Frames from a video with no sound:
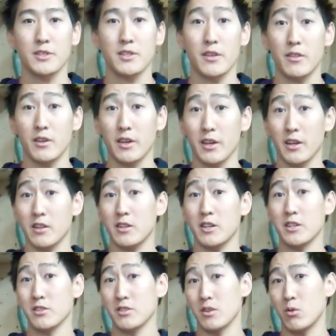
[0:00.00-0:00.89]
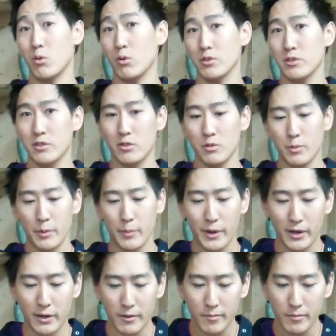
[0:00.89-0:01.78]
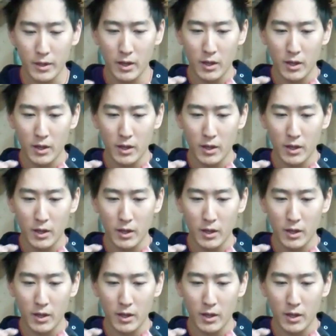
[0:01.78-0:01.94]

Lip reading: I think it cleans the holes a little bit better.